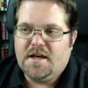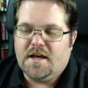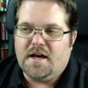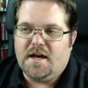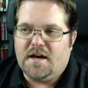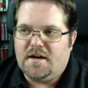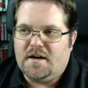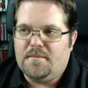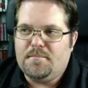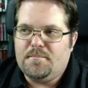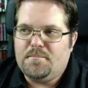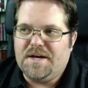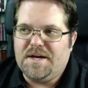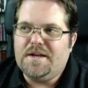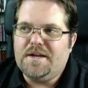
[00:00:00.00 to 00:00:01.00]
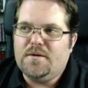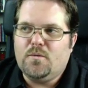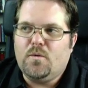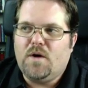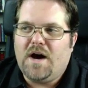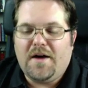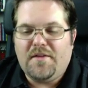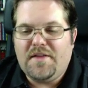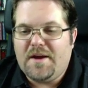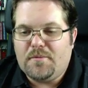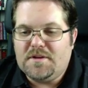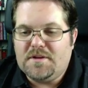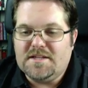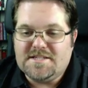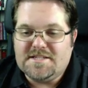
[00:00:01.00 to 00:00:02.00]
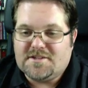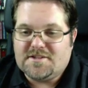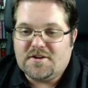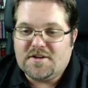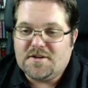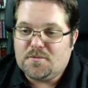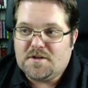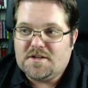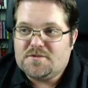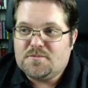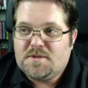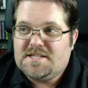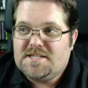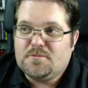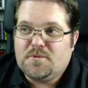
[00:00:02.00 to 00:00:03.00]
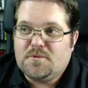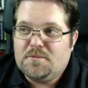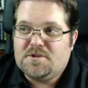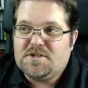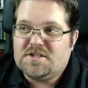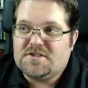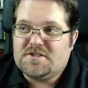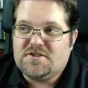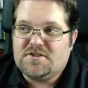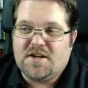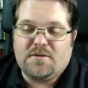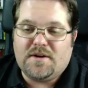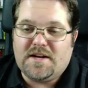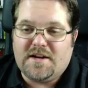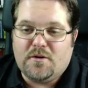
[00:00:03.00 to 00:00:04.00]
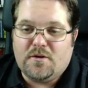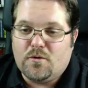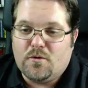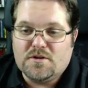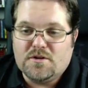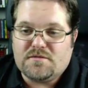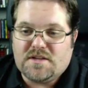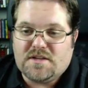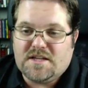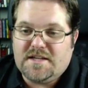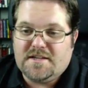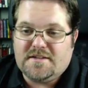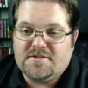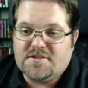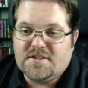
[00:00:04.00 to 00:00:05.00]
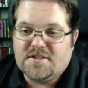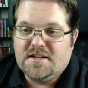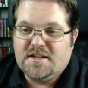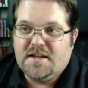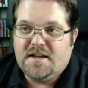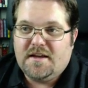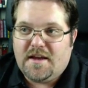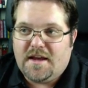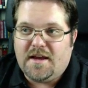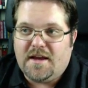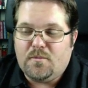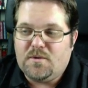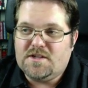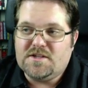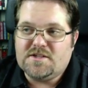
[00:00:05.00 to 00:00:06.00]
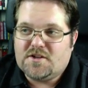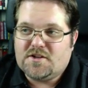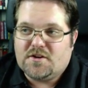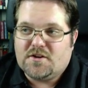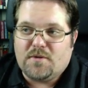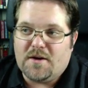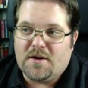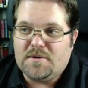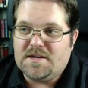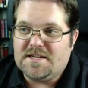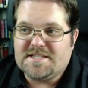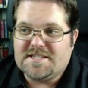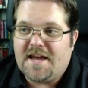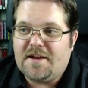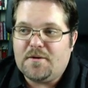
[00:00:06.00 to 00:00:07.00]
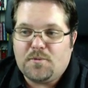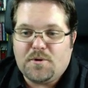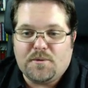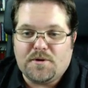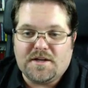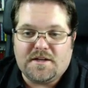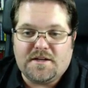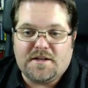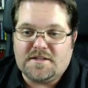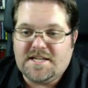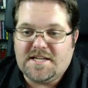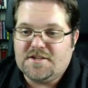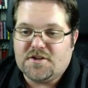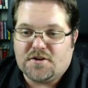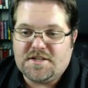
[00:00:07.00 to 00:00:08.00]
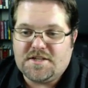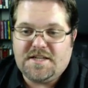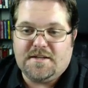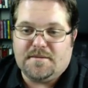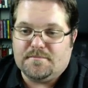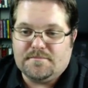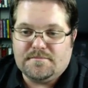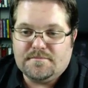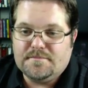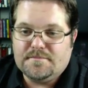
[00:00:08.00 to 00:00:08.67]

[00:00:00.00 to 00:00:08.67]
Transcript: But how that really started was we were just generating hordes of leads, and we just turned around. We decided we were going to teach our team